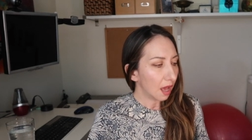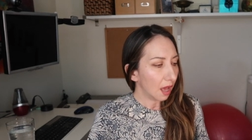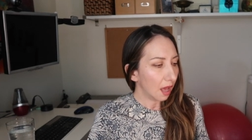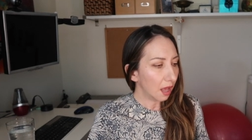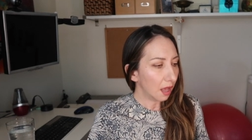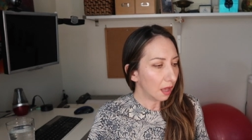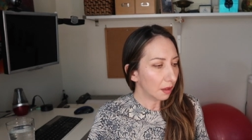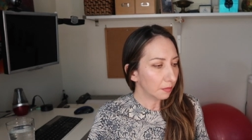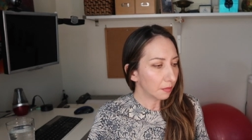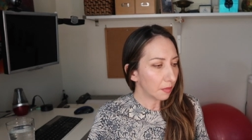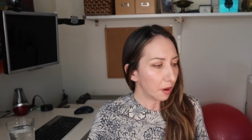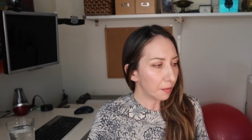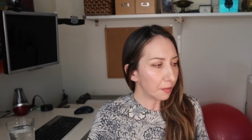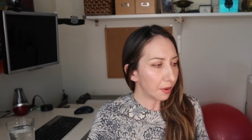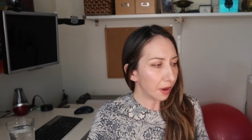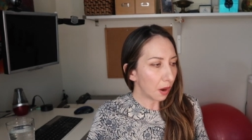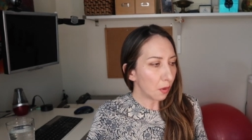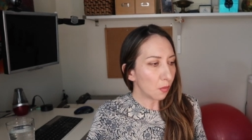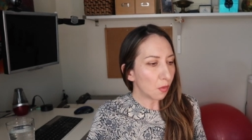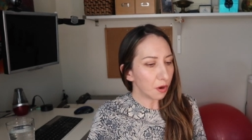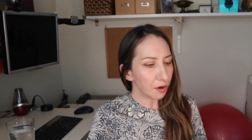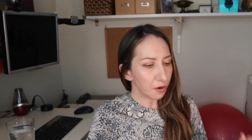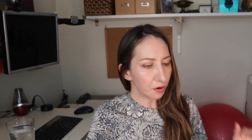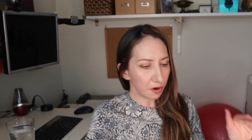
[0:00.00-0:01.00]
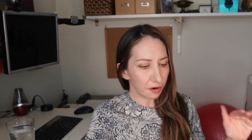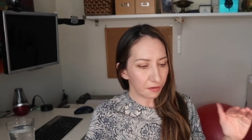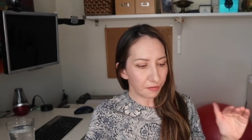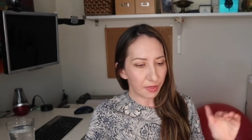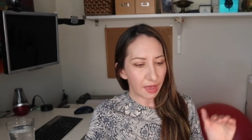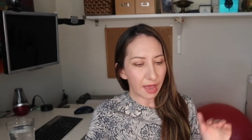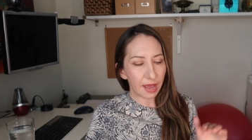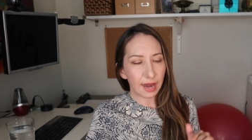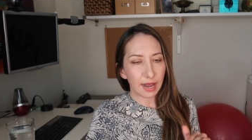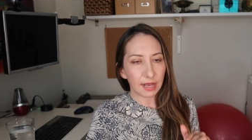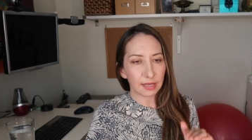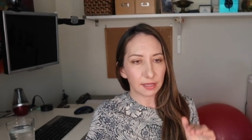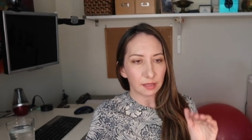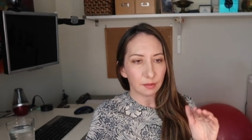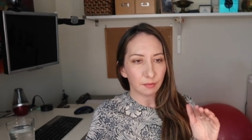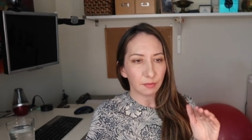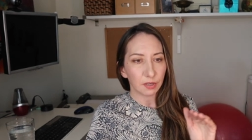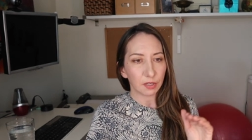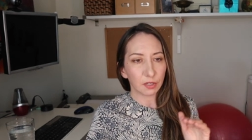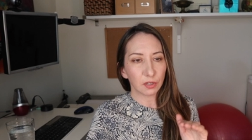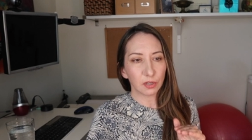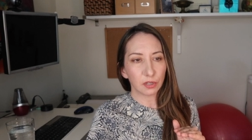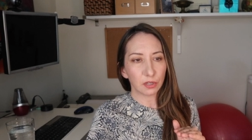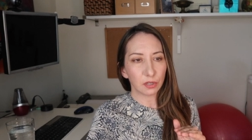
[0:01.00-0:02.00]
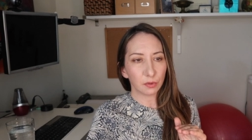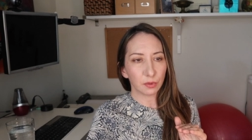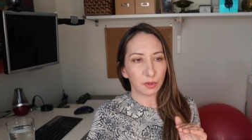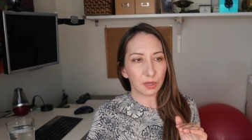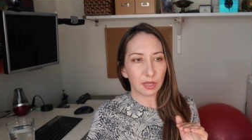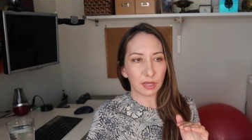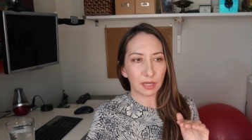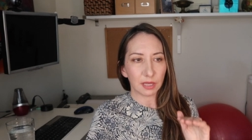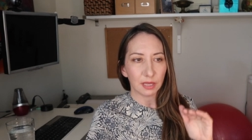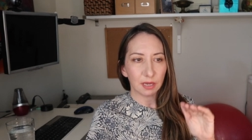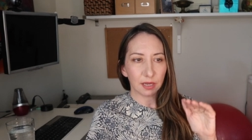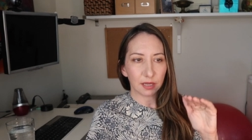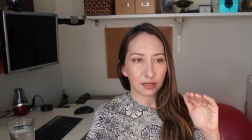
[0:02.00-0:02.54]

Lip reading: But I wonder if that has something to do with it,